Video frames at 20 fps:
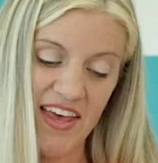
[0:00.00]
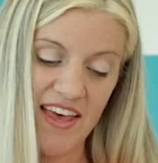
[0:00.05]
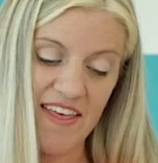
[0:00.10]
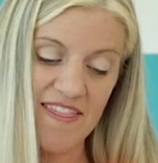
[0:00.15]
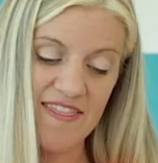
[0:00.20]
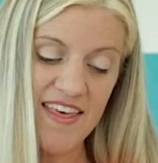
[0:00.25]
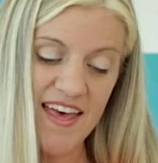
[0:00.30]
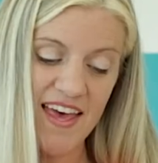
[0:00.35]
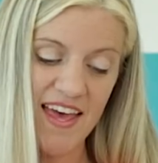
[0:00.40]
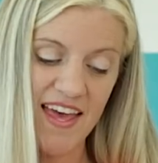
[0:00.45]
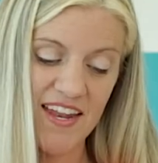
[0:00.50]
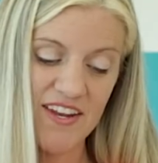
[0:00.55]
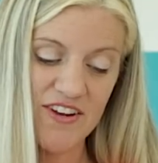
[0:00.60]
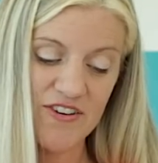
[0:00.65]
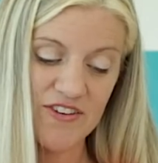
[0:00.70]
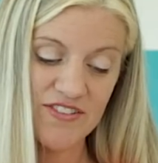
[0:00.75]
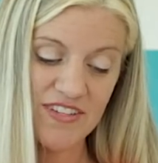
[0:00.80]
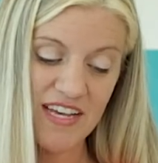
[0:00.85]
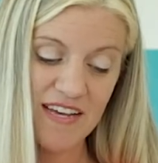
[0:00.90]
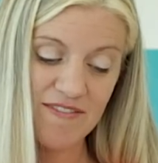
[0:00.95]
And then
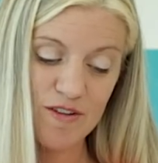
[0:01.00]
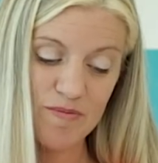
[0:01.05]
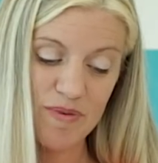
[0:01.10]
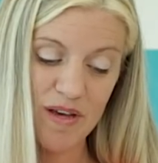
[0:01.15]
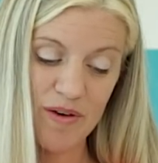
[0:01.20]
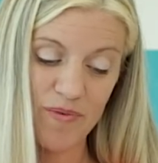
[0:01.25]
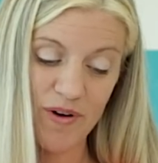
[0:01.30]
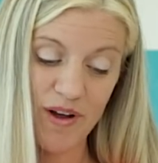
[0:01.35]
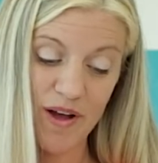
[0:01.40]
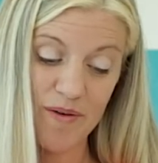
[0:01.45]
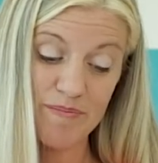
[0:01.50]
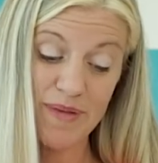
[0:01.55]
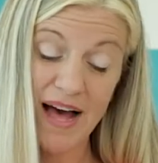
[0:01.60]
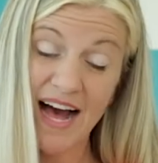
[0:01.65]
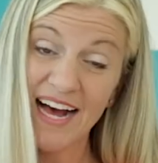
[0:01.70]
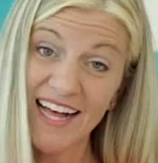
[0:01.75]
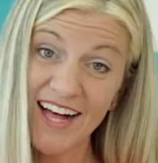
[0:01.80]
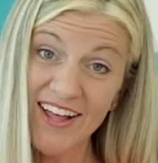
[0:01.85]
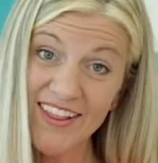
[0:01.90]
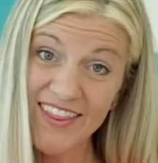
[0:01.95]
your safety pin will come
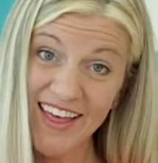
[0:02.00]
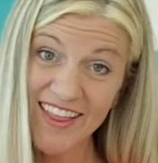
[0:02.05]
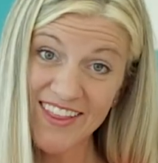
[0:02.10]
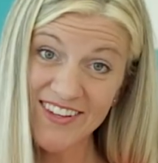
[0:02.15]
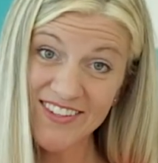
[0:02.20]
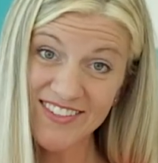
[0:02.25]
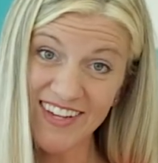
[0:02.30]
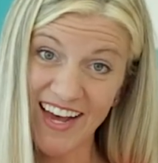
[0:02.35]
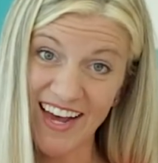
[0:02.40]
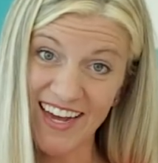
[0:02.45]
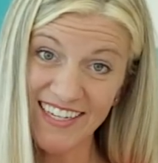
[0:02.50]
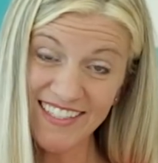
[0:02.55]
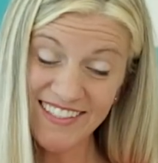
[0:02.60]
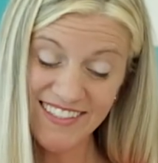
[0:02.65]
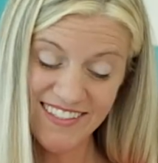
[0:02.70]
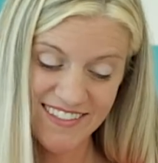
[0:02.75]
back out the other side.